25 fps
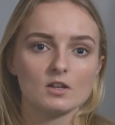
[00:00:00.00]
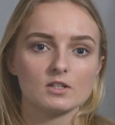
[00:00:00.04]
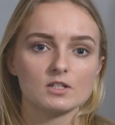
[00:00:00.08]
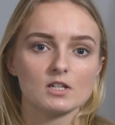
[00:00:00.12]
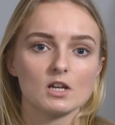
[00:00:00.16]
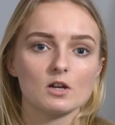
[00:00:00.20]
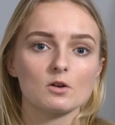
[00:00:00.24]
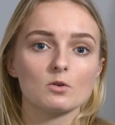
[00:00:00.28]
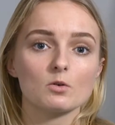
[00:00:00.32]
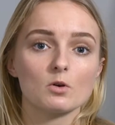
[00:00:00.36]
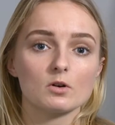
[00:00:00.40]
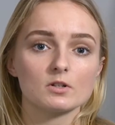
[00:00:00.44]

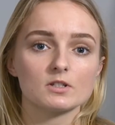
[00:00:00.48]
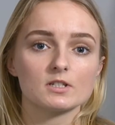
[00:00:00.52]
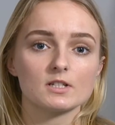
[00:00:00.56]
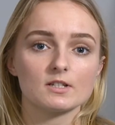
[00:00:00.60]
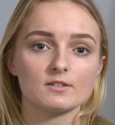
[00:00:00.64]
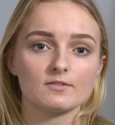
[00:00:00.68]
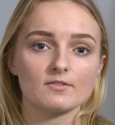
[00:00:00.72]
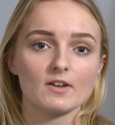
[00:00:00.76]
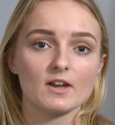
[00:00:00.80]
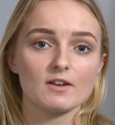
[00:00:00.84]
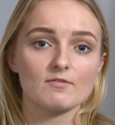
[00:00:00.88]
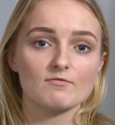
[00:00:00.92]
So quantity
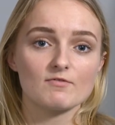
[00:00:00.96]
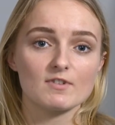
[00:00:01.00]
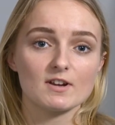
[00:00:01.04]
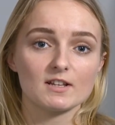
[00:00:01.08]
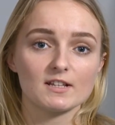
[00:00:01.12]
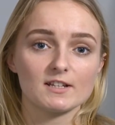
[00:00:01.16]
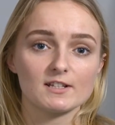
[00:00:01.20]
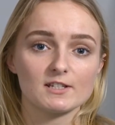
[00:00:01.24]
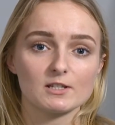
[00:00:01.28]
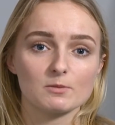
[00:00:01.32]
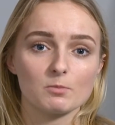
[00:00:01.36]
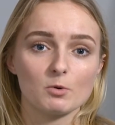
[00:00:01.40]
surveying
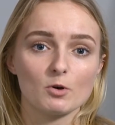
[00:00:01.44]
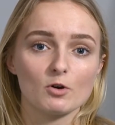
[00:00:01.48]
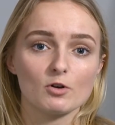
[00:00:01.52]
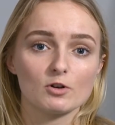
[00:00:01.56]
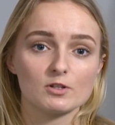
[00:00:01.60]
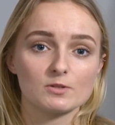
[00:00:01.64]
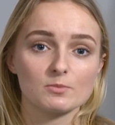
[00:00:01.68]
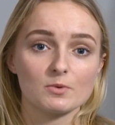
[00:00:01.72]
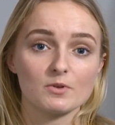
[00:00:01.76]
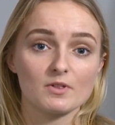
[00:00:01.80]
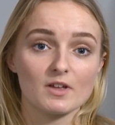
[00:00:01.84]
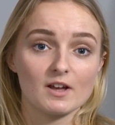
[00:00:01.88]
really
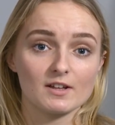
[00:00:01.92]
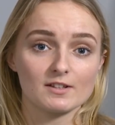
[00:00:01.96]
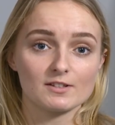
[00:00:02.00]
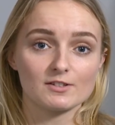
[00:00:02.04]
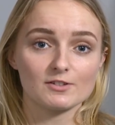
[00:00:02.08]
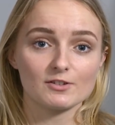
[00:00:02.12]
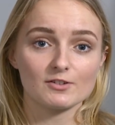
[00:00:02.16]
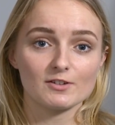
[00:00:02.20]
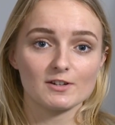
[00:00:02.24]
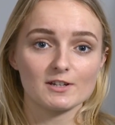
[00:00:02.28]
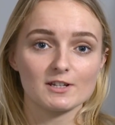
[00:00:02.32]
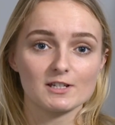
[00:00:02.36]
supports me with
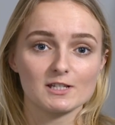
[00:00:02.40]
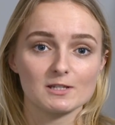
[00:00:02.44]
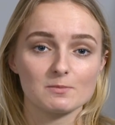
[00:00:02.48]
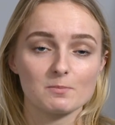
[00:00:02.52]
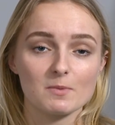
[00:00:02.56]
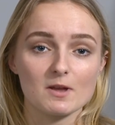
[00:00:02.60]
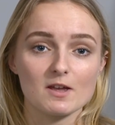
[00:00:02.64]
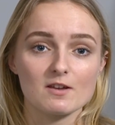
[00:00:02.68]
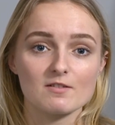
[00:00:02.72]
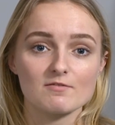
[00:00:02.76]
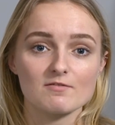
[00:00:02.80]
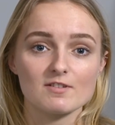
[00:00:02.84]
hands-on
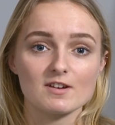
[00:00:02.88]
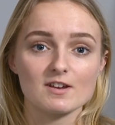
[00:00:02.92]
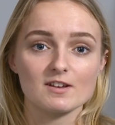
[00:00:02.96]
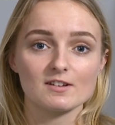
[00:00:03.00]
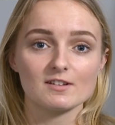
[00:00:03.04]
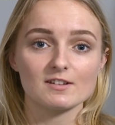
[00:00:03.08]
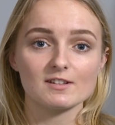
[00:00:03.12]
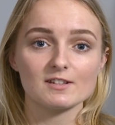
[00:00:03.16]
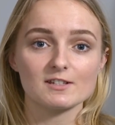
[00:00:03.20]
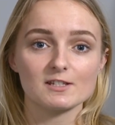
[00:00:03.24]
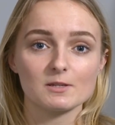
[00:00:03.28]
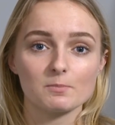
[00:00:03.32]

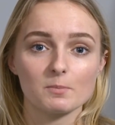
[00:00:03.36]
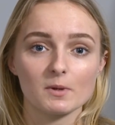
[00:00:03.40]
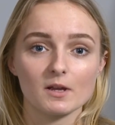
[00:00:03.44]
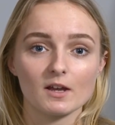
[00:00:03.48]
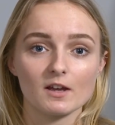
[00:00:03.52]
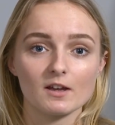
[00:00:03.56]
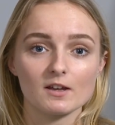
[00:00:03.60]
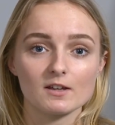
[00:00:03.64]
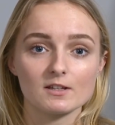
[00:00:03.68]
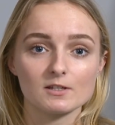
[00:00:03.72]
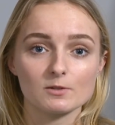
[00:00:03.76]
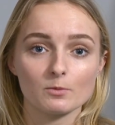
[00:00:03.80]
experience,
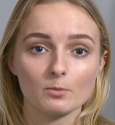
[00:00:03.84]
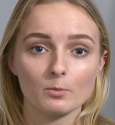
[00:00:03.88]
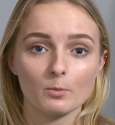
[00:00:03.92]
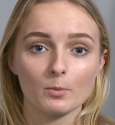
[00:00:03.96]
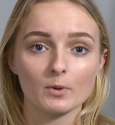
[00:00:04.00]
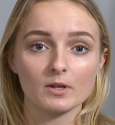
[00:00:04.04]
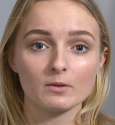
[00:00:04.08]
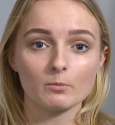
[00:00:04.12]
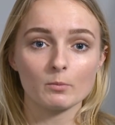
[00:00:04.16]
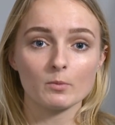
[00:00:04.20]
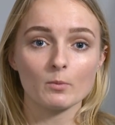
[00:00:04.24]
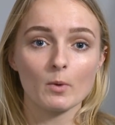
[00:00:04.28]
because
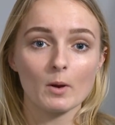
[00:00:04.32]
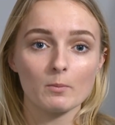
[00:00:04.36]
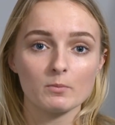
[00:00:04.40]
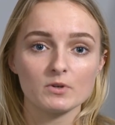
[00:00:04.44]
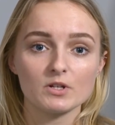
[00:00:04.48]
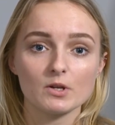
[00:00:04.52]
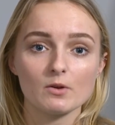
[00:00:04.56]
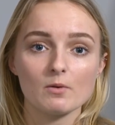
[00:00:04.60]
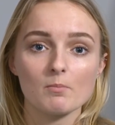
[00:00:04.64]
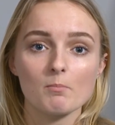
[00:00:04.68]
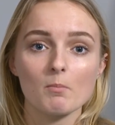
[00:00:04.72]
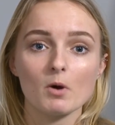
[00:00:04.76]
when we're
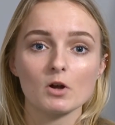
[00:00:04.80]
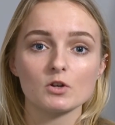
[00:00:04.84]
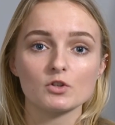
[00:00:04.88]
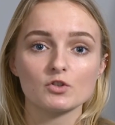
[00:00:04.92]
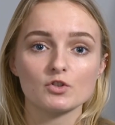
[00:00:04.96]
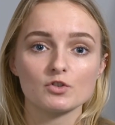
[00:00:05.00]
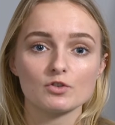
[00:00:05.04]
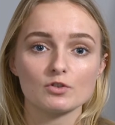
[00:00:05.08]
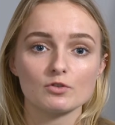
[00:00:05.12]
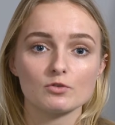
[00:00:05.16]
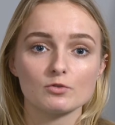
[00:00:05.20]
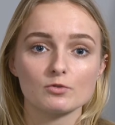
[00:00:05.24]
doing
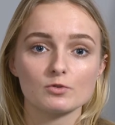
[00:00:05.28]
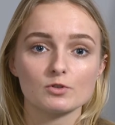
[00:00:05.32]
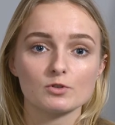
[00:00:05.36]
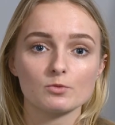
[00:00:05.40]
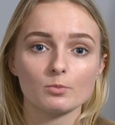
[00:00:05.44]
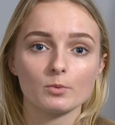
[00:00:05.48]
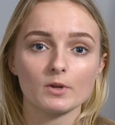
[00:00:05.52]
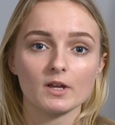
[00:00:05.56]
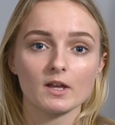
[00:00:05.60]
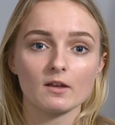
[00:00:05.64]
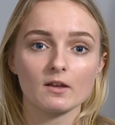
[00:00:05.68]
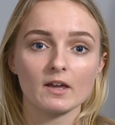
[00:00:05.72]
modules,
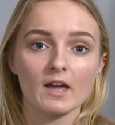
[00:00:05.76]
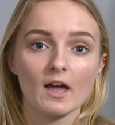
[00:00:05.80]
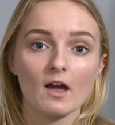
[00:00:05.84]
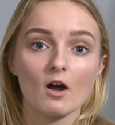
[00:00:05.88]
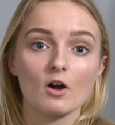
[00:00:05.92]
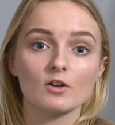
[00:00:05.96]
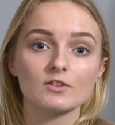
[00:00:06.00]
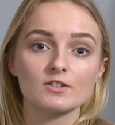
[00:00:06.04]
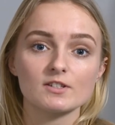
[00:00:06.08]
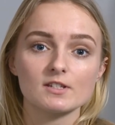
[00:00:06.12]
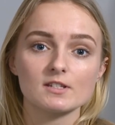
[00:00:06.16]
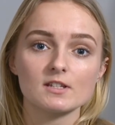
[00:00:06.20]
we could get
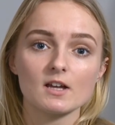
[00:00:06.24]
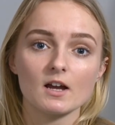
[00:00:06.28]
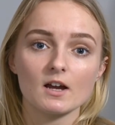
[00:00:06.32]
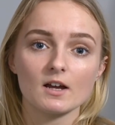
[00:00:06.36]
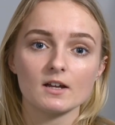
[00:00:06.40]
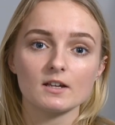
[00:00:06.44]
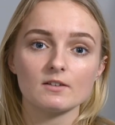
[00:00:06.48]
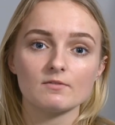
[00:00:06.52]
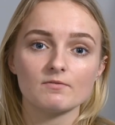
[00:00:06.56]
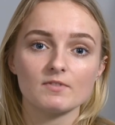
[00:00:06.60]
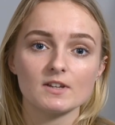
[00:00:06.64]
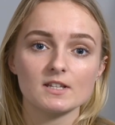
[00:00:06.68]

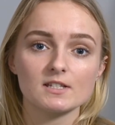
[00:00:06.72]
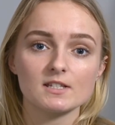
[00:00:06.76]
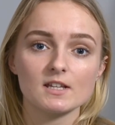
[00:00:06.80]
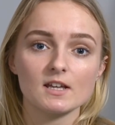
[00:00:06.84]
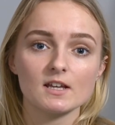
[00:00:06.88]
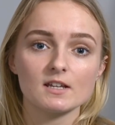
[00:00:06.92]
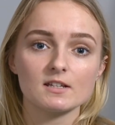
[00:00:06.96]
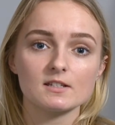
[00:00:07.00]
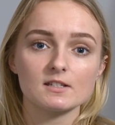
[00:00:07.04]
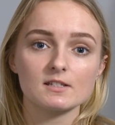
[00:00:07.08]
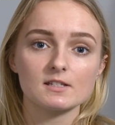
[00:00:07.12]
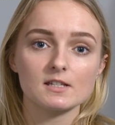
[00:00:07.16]
on-site
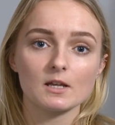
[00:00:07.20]
visits,